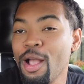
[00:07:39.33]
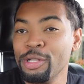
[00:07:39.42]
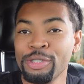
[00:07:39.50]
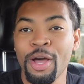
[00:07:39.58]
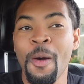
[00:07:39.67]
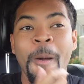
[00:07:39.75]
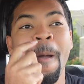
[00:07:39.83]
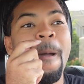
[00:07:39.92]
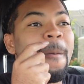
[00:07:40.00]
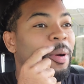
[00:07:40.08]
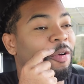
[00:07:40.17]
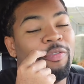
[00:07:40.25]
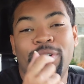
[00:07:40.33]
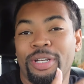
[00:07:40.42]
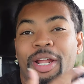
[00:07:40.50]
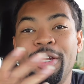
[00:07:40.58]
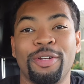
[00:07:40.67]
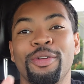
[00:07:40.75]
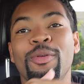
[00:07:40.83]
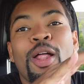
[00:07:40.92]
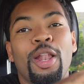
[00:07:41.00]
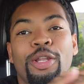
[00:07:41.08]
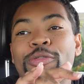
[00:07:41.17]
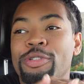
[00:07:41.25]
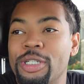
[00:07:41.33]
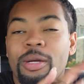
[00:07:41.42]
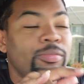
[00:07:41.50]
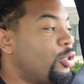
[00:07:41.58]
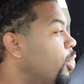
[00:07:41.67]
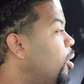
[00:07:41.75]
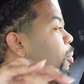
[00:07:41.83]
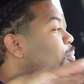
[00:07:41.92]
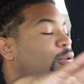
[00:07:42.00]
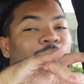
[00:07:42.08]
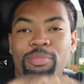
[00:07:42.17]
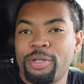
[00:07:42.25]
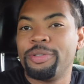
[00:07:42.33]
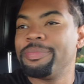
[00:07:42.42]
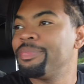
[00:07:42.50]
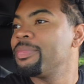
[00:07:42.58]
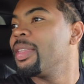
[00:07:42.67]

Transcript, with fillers: So, perfect that do. Little jump, jump, brum, brum.